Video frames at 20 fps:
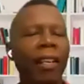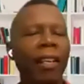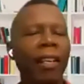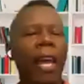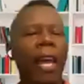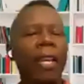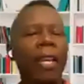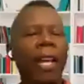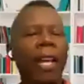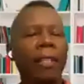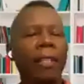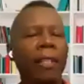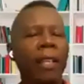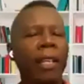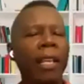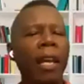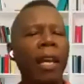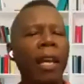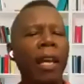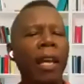And as
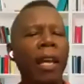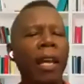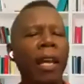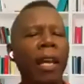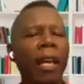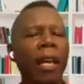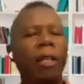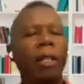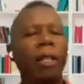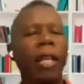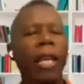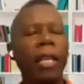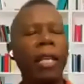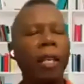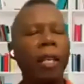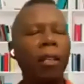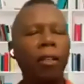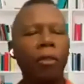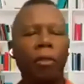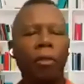they're coming along, they
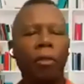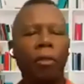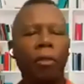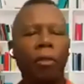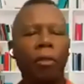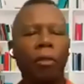go through a